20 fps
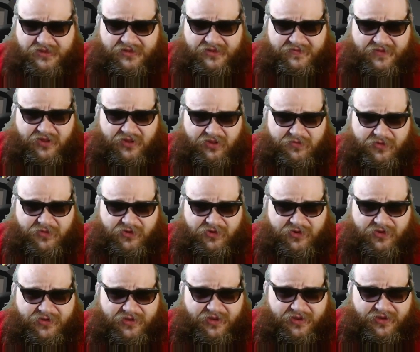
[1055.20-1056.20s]
development
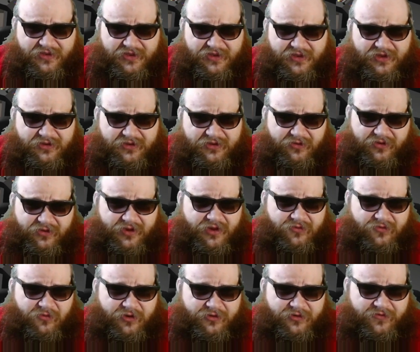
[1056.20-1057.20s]
just singularly
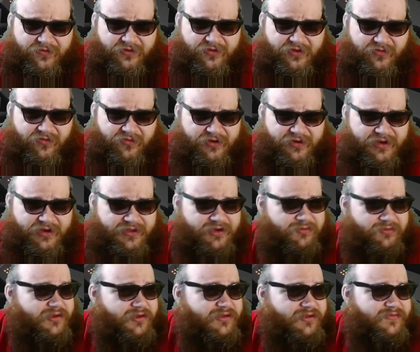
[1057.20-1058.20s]
on Rutherford's front. I
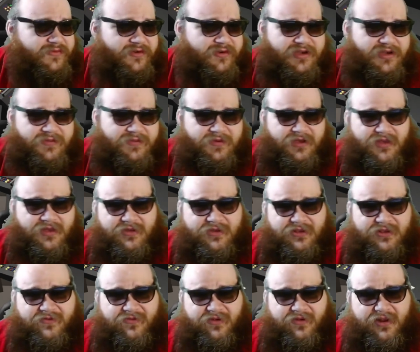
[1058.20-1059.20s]
think Rutherford is
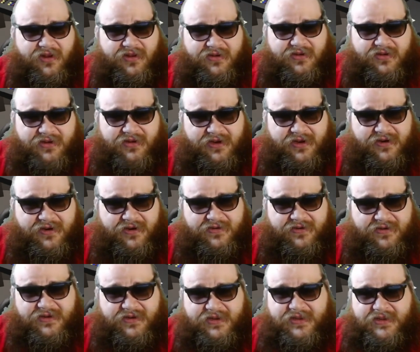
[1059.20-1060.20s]
becoming the forgotten
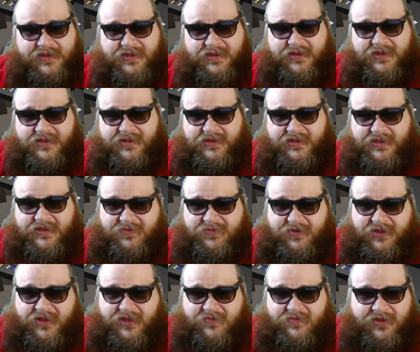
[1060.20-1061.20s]
character. He's
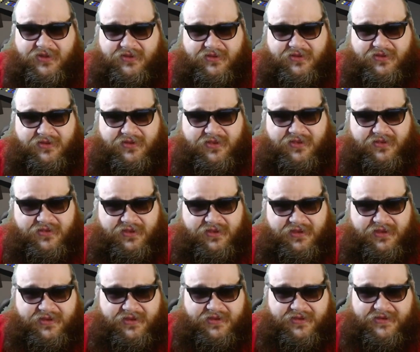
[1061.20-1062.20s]
becoming
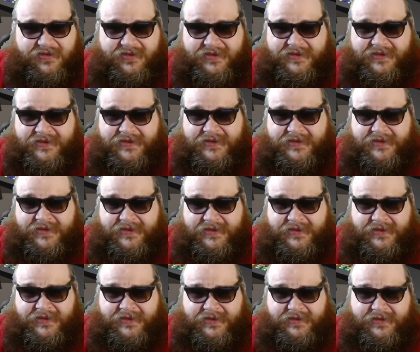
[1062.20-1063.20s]
the
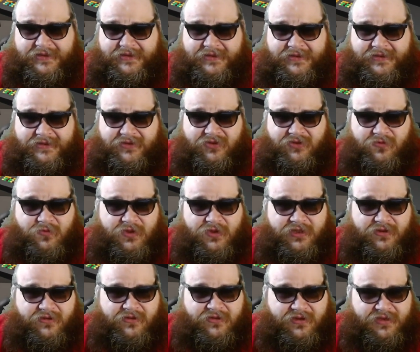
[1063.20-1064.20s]

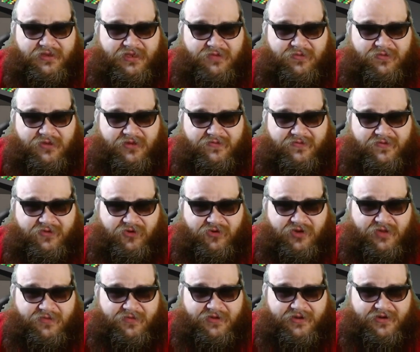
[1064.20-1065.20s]
wheel that came off the
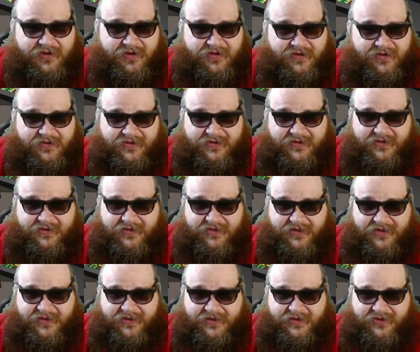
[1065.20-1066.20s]
shopping cart.
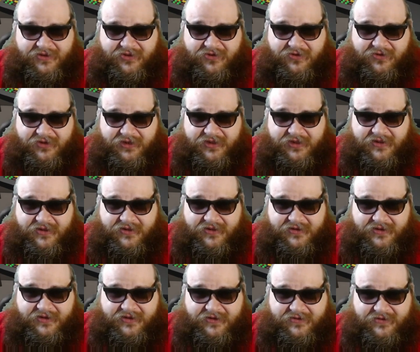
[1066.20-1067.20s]
I think he's totally
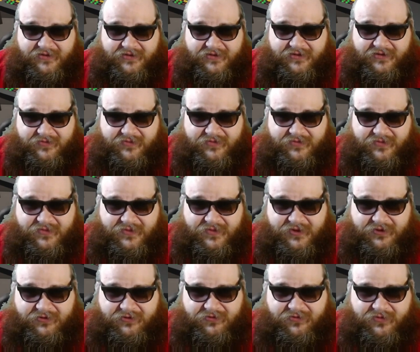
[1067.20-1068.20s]
gone now.
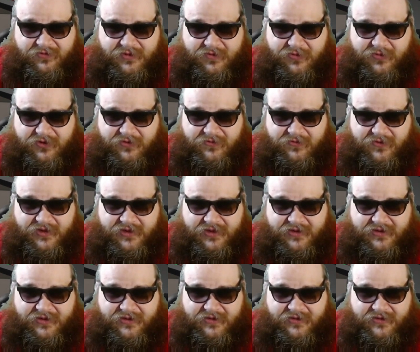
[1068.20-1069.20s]
Remember
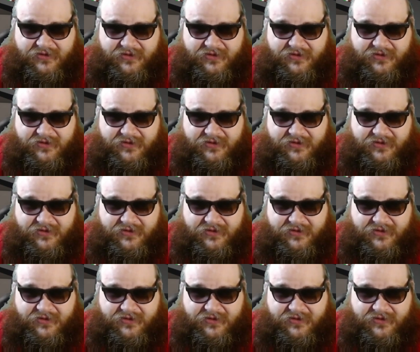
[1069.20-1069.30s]
when